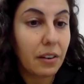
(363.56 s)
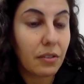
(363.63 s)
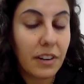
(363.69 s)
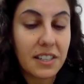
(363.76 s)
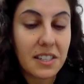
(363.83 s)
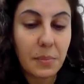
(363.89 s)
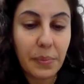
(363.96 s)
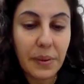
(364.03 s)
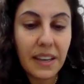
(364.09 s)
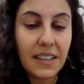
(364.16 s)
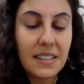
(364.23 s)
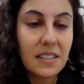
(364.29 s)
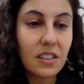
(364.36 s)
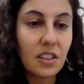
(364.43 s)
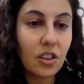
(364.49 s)
about
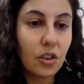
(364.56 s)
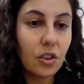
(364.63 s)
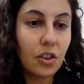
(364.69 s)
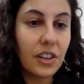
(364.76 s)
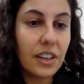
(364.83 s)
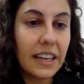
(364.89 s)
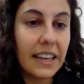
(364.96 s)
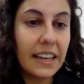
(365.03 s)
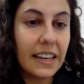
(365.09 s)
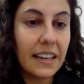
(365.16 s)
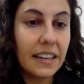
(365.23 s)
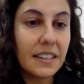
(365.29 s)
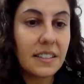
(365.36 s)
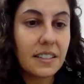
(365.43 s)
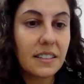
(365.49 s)
recipes, you
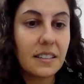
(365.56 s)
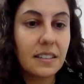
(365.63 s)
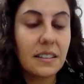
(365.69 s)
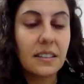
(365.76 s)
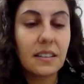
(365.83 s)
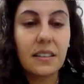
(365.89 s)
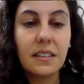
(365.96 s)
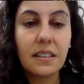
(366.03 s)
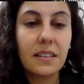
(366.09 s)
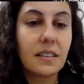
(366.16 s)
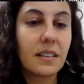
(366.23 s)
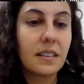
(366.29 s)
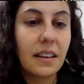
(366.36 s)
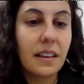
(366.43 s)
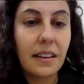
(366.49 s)
need
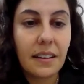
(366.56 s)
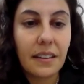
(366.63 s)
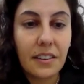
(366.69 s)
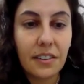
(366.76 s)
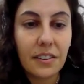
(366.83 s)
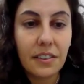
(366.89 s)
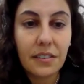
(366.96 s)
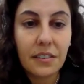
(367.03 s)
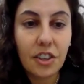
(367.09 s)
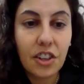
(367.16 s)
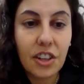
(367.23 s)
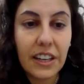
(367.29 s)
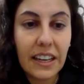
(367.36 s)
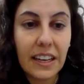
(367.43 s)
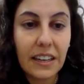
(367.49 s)

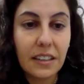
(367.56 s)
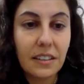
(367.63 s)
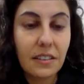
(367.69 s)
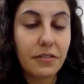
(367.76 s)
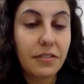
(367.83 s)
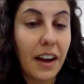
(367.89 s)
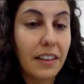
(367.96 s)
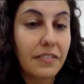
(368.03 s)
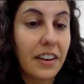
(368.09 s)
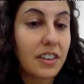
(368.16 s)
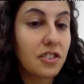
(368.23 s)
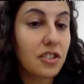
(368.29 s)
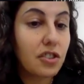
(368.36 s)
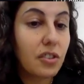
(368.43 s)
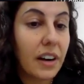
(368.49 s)

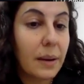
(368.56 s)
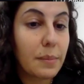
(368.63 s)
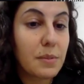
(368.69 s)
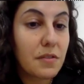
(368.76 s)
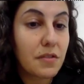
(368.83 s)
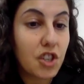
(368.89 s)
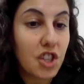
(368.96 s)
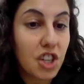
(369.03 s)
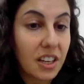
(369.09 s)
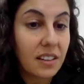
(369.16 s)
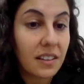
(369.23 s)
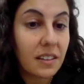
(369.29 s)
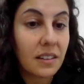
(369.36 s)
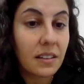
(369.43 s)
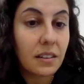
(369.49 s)
500 grams of
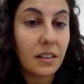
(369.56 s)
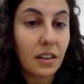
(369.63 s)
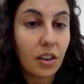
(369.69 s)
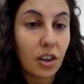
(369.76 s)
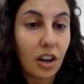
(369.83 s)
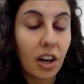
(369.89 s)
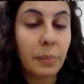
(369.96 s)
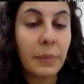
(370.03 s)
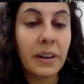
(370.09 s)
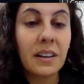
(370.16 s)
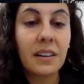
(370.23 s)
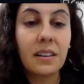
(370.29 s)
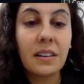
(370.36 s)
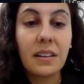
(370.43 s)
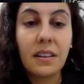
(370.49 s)
chicken,
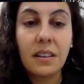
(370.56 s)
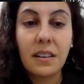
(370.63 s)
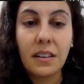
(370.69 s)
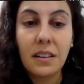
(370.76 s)
comma,